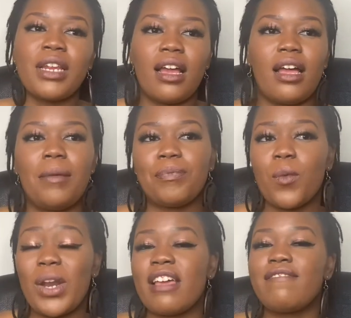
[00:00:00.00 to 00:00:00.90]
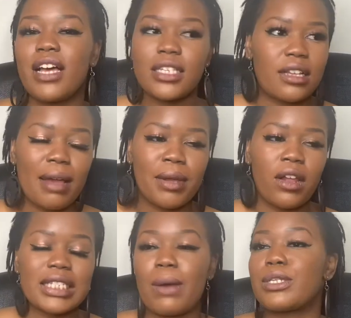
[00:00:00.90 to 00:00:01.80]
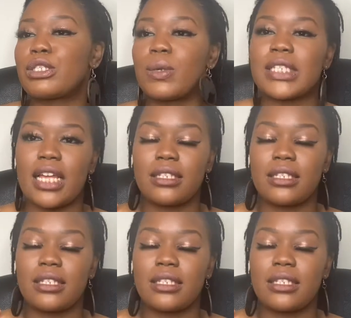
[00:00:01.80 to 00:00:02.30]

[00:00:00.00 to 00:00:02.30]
When I first started my locks, I was so scared